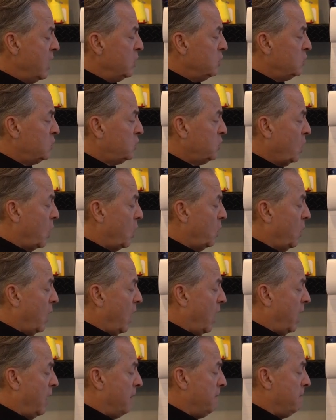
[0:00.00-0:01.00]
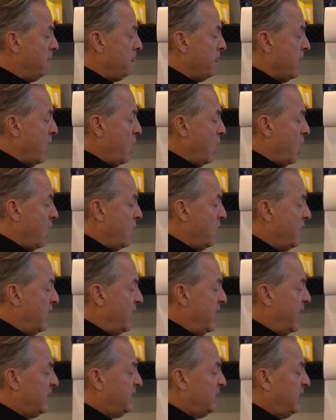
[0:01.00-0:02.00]
So the
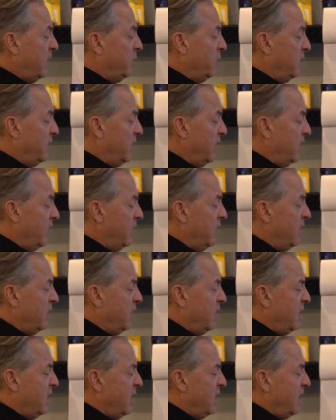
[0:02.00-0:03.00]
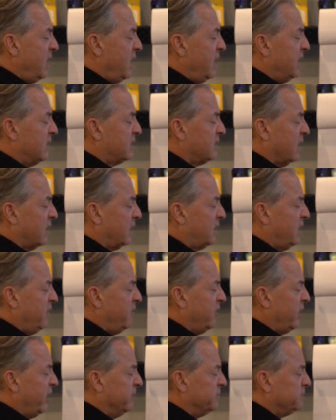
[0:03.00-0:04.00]
next thing we need is
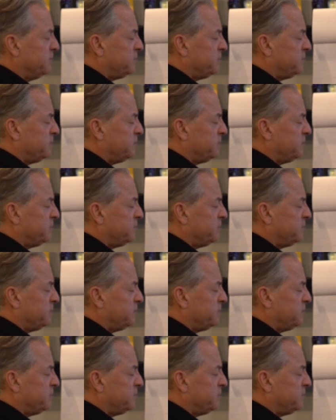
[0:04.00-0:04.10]
selectivity.